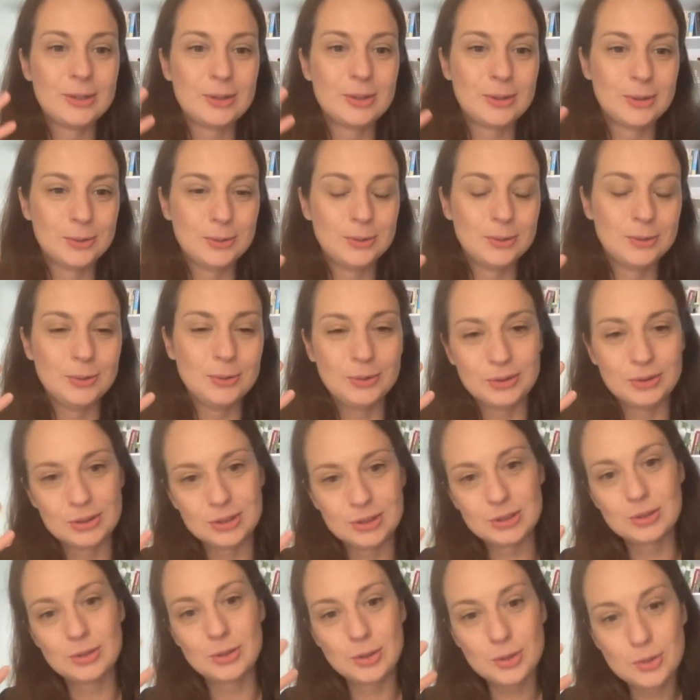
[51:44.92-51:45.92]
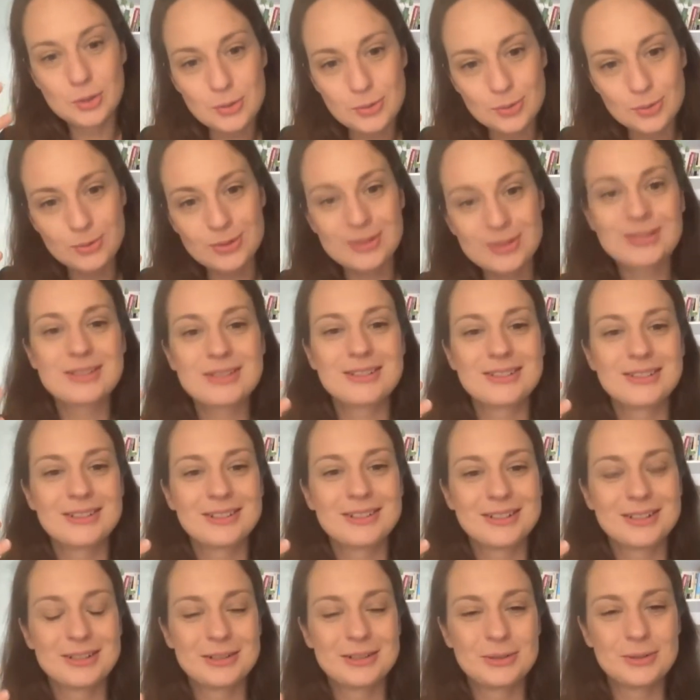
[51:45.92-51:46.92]
to deduce,
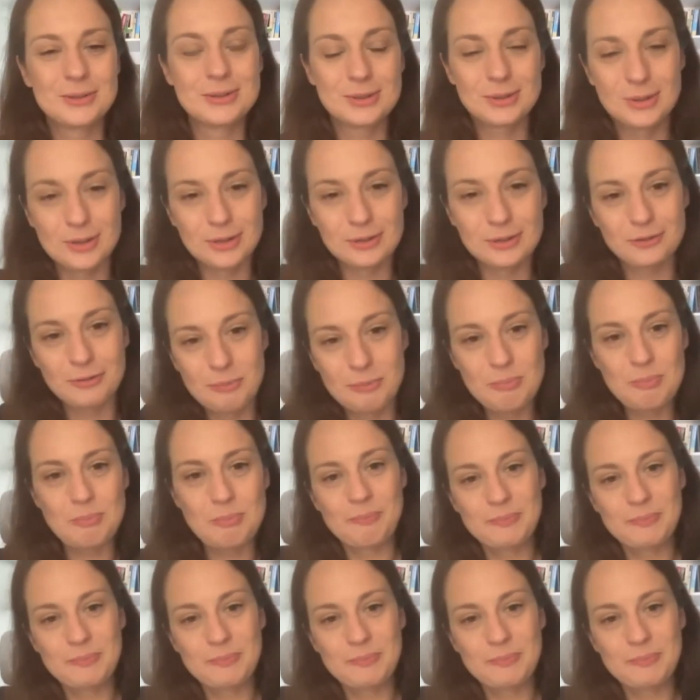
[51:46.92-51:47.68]
to sort of,